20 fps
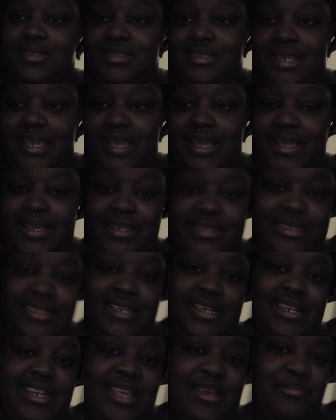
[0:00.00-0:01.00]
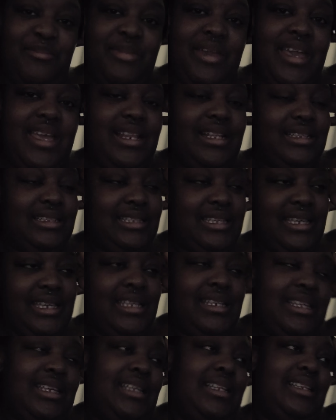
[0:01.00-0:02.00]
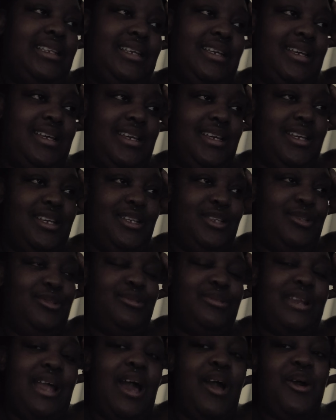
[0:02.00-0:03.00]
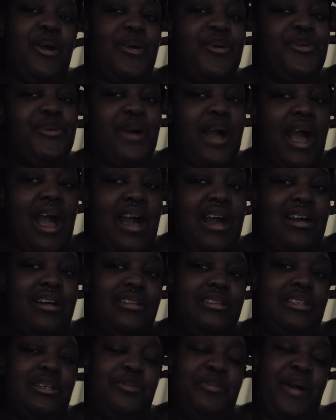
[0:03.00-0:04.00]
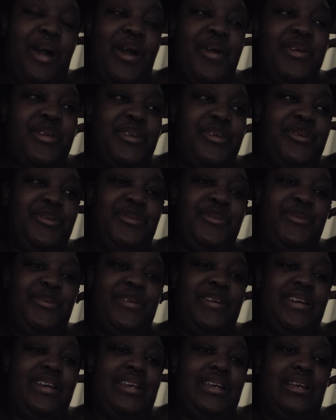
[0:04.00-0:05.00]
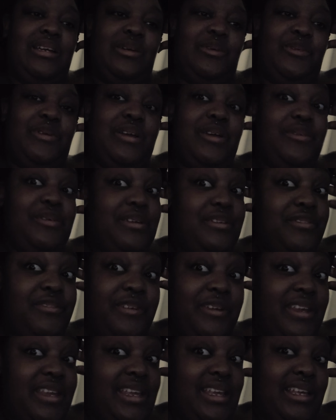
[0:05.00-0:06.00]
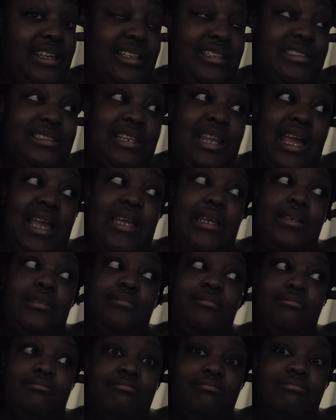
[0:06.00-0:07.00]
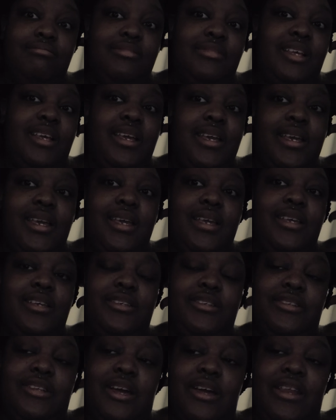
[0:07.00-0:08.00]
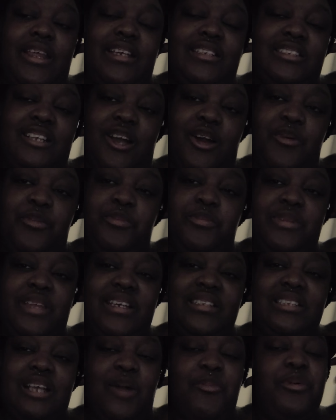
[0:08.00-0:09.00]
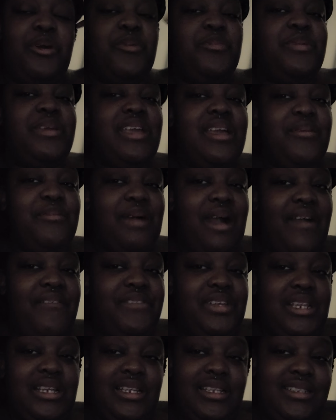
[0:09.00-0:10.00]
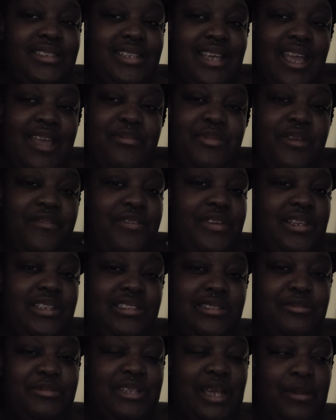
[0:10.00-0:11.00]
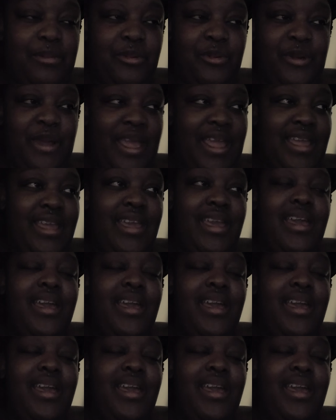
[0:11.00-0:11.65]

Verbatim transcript: teasing and meddling and you know all up on you when we friends. Like, you know, that's gonna that's gonna put me in my feelings and me feeling some type of way.